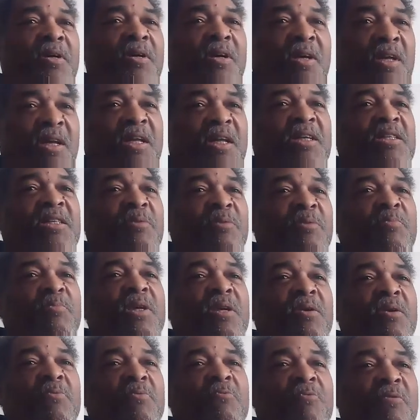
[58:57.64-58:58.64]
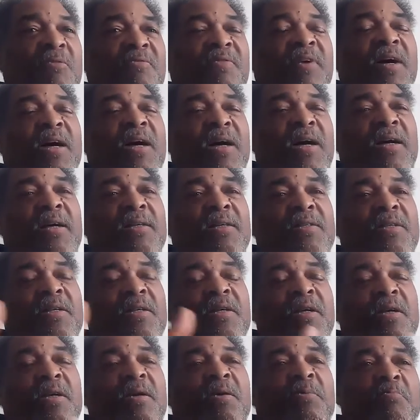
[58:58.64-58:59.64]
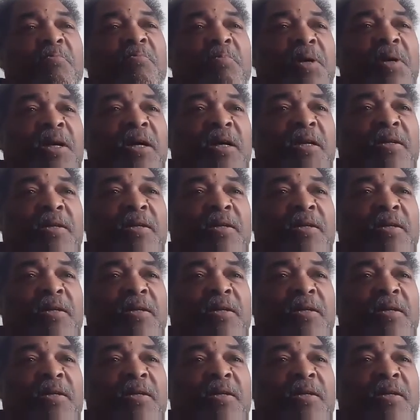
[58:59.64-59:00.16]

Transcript: They need to be revised, but